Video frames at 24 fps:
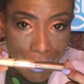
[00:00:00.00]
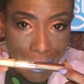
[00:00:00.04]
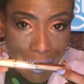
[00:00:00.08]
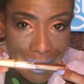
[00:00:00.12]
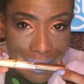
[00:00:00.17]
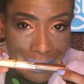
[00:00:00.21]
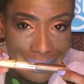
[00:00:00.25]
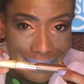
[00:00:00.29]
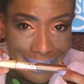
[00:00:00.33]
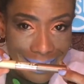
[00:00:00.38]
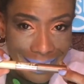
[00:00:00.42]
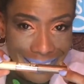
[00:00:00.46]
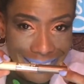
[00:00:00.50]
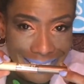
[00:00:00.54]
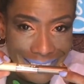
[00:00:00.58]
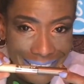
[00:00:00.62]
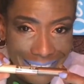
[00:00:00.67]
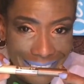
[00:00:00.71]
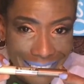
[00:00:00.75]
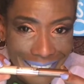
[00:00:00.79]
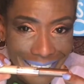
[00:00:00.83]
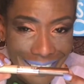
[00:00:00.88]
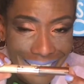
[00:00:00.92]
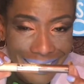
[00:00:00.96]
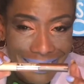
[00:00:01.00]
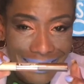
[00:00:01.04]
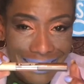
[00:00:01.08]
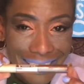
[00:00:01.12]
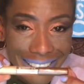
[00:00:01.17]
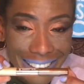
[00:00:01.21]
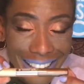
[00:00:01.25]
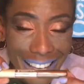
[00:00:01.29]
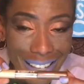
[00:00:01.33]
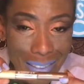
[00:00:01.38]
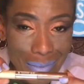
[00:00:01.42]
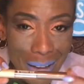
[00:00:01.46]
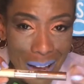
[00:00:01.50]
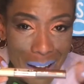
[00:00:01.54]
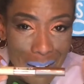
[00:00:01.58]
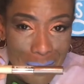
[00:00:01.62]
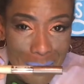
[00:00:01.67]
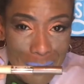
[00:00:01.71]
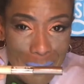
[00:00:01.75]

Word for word: eyeliner that came out.